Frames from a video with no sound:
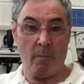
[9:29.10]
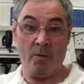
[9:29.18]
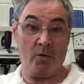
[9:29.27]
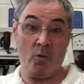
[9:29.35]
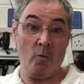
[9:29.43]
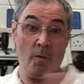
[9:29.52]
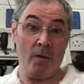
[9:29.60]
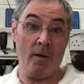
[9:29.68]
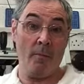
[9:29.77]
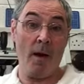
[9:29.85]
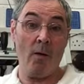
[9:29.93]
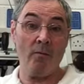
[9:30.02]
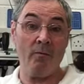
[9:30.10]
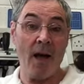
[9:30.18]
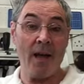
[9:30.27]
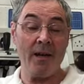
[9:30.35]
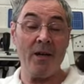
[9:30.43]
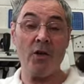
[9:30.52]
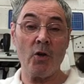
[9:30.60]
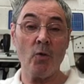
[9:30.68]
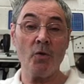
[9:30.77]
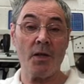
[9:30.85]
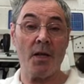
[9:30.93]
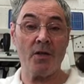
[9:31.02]
presumably about violin
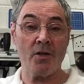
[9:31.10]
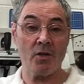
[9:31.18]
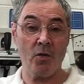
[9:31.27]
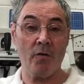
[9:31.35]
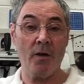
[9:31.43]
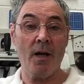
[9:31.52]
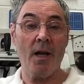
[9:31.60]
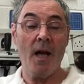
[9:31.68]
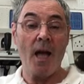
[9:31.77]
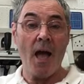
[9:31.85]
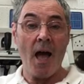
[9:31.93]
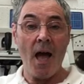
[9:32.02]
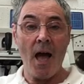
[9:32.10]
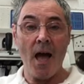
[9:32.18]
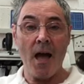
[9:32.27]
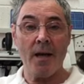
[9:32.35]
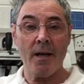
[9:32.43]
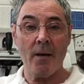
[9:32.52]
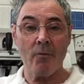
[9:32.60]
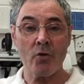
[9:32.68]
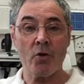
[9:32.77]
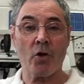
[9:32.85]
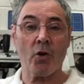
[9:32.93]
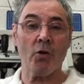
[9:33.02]
acoustics and stuff, and I was
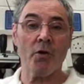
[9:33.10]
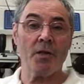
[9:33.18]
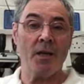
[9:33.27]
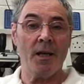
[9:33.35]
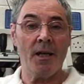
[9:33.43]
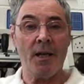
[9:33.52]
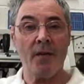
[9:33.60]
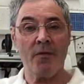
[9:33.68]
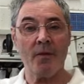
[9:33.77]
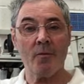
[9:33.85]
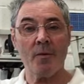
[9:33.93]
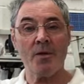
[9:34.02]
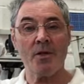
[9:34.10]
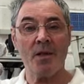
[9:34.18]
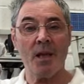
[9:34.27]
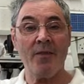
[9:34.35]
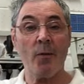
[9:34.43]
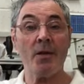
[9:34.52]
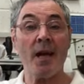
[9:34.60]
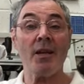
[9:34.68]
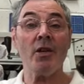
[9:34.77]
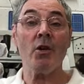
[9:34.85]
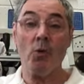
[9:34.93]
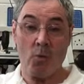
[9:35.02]
just curious if it was
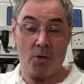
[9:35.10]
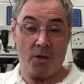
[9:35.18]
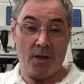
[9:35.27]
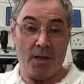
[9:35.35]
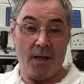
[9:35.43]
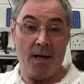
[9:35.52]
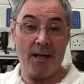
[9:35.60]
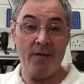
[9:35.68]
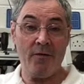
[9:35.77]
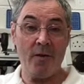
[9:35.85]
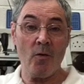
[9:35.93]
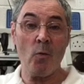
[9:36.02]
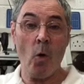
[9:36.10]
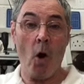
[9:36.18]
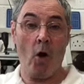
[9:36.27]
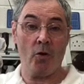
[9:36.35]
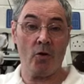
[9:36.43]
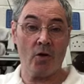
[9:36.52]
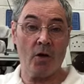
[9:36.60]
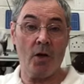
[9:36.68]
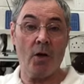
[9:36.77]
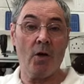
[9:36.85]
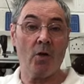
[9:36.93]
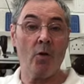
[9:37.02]
any use, and if it was,
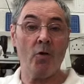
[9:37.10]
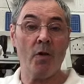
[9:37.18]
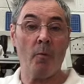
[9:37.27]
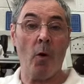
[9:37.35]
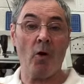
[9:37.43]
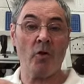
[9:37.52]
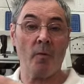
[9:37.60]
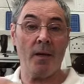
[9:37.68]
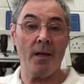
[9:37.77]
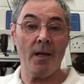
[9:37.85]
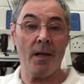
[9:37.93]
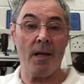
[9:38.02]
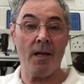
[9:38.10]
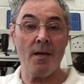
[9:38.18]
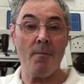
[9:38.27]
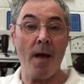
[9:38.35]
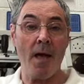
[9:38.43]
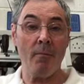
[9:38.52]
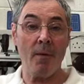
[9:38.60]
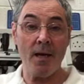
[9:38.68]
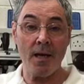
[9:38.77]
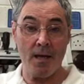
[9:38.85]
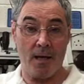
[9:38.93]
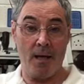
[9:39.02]
could you possibly email
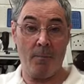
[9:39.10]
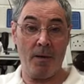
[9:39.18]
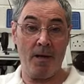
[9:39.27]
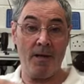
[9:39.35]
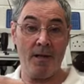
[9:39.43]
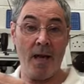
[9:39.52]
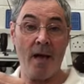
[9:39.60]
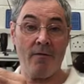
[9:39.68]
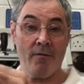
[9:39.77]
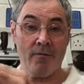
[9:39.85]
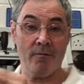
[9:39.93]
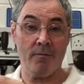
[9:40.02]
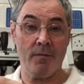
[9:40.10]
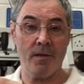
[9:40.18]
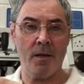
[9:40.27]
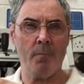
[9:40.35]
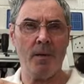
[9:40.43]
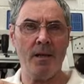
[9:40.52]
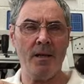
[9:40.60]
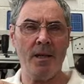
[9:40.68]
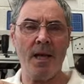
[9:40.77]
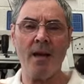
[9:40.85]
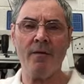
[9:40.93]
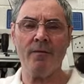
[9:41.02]
me a PDF? Is it
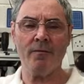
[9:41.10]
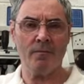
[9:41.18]
PDF?